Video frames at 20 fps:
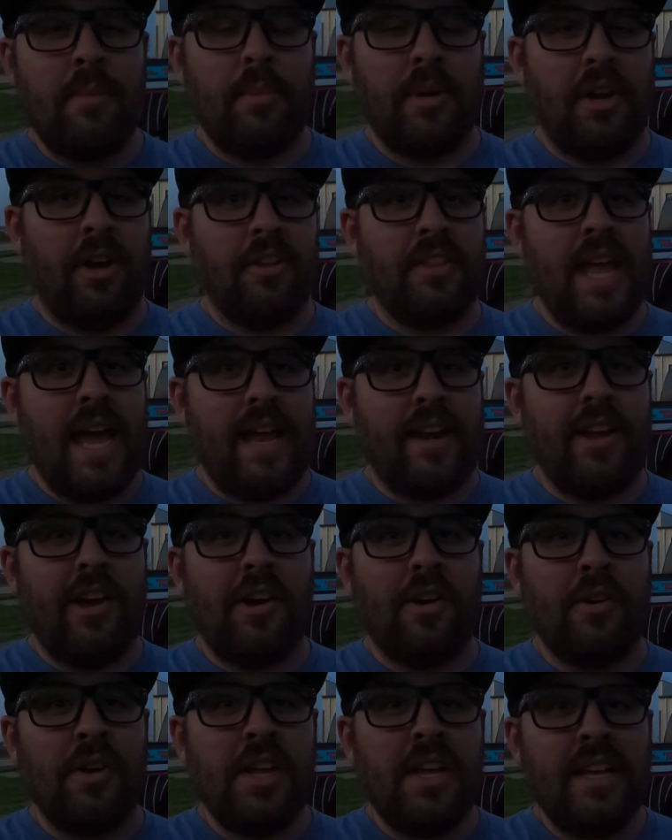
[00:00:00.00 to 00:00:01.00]
But on that
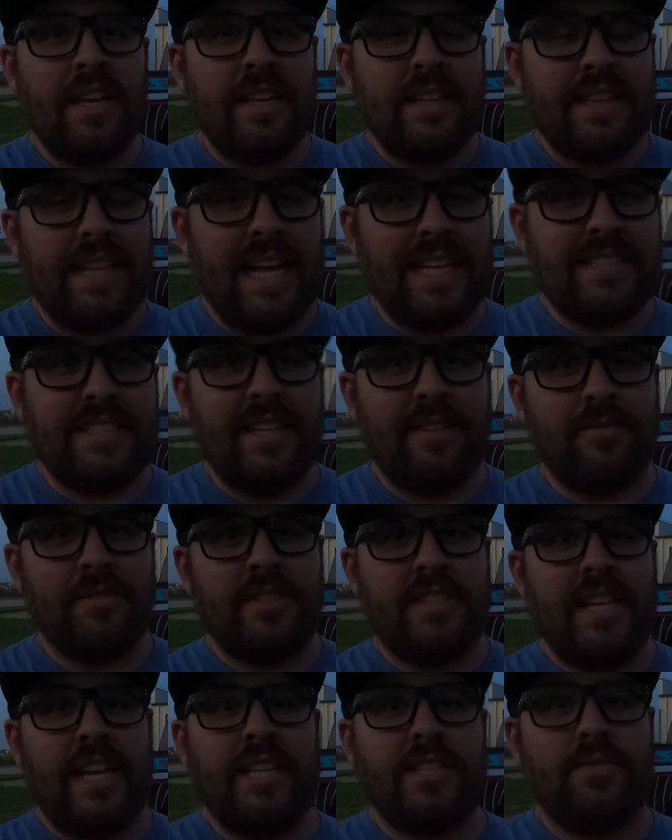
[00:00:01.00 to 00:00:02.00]
note, that's it
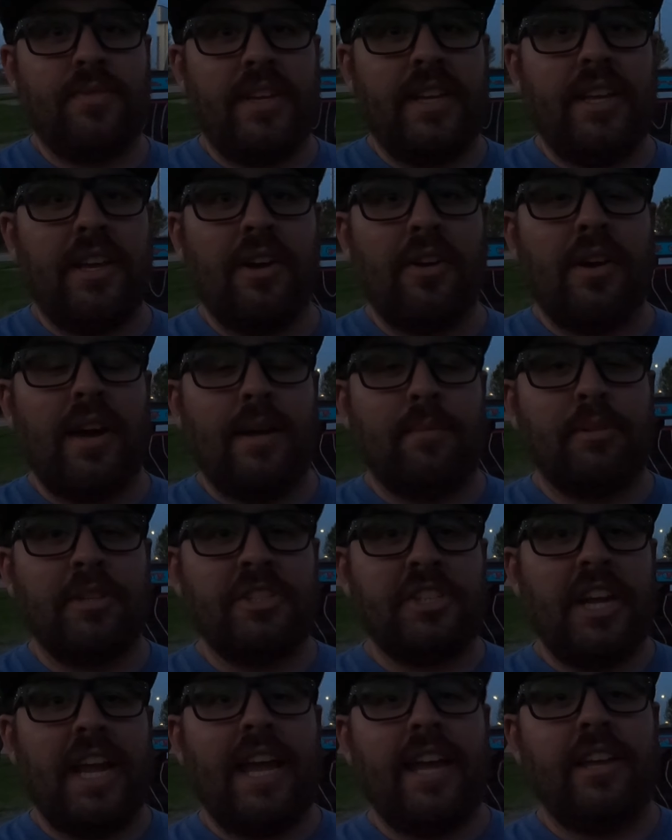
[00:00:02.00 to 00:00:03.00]
for today's video. I
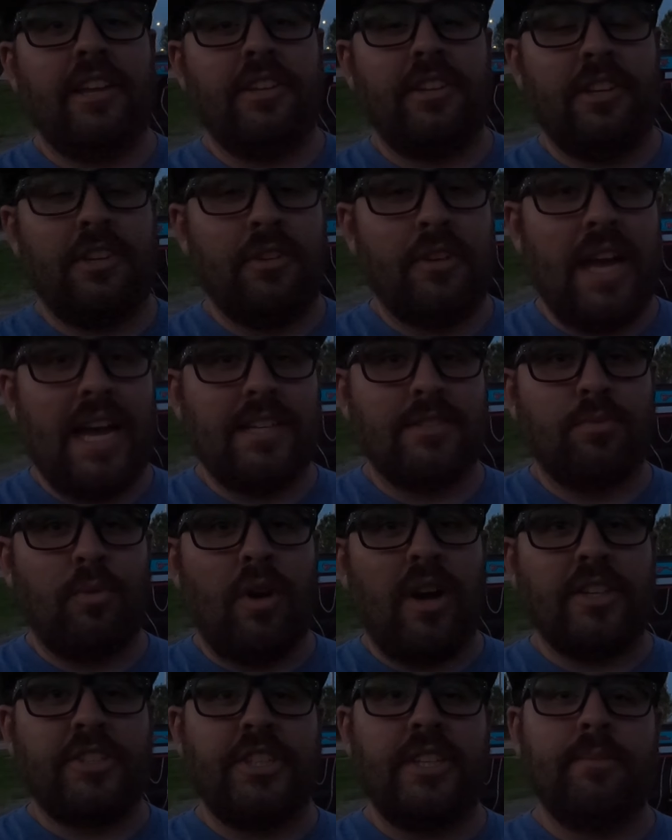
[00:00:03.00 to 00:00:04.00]
appreciate you guys
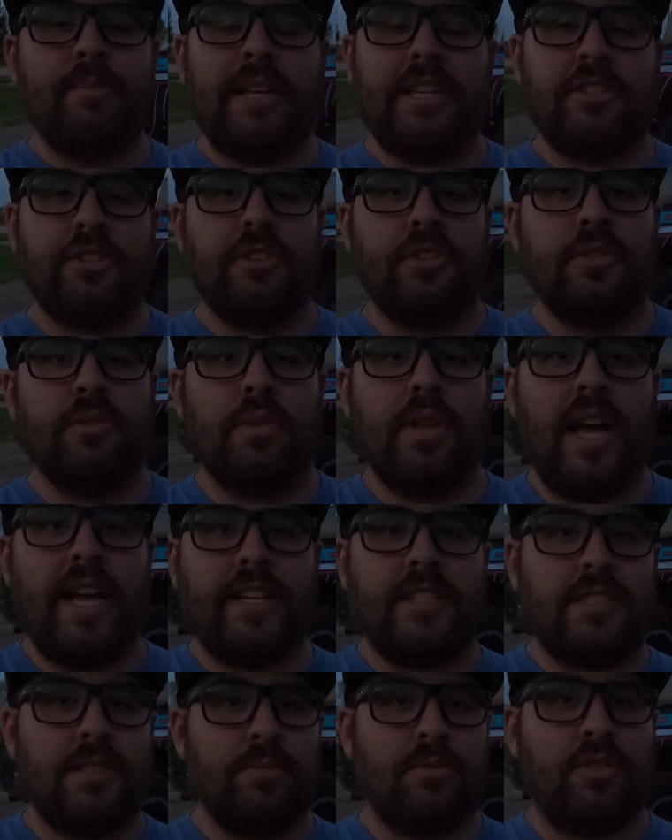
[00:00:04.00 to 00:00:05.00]
watching. Make sure you
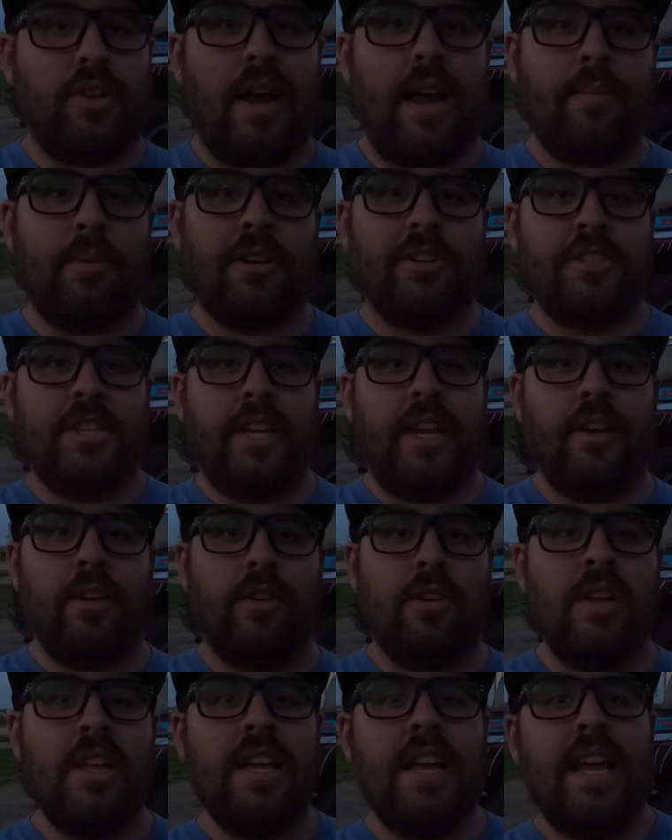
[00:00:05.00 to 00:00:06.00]
like, subscribe our
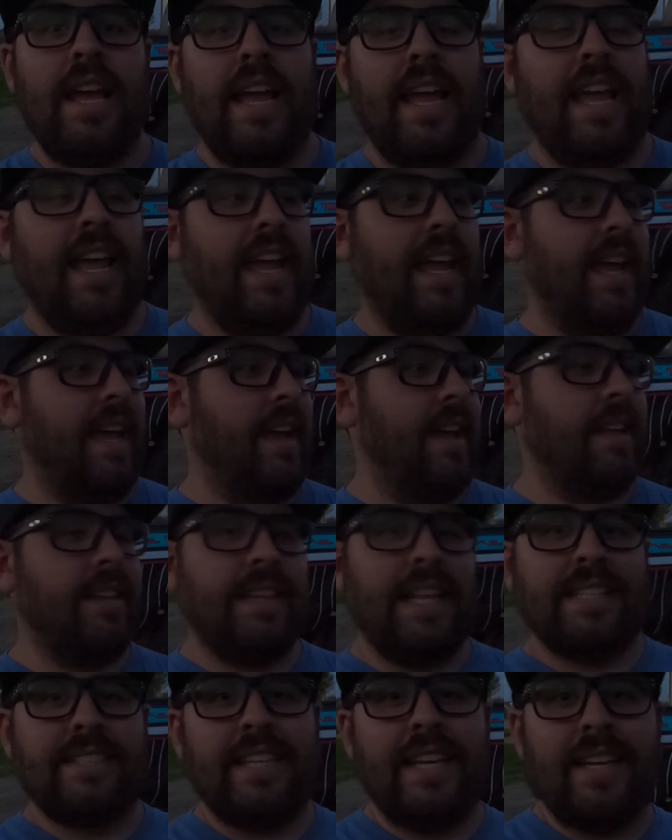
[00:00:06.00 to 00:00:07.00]
channel,
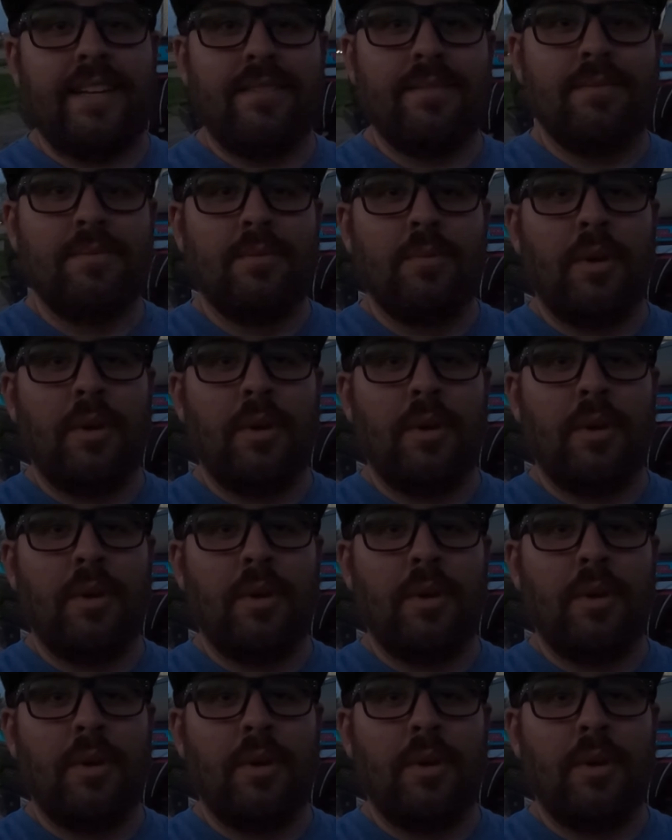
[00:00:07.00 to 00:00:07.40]
and that's it.